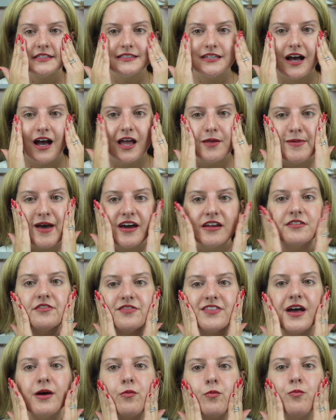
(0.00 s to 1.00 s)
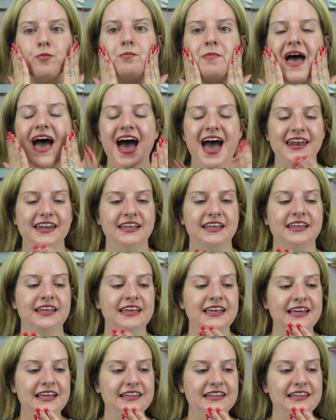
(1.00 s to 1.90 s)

time out of them patting.